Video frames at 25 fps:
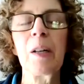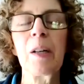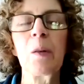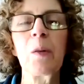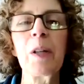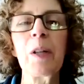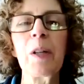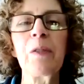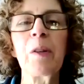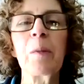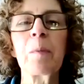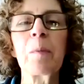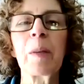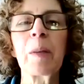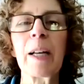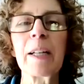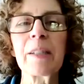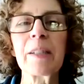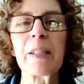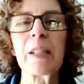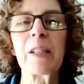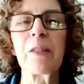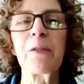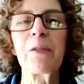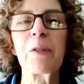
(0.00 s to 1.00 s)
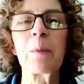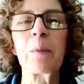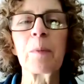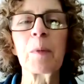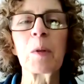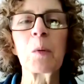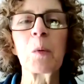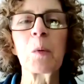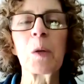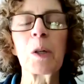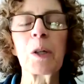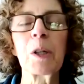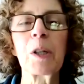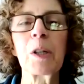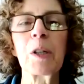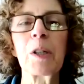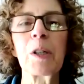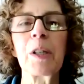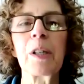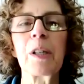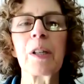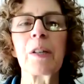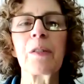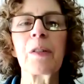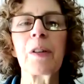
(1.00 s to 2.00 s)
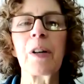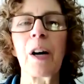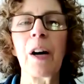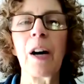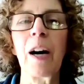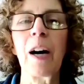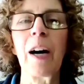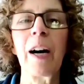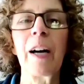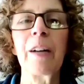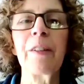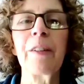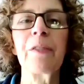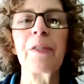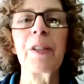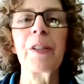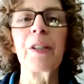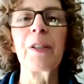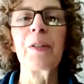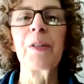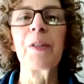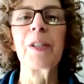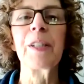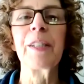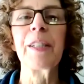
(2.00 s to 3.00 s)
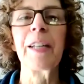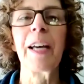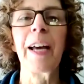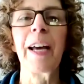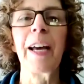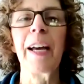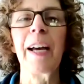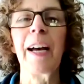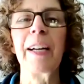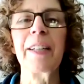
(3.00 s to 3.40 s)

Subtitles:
We have a blessing from the Word of God for you today.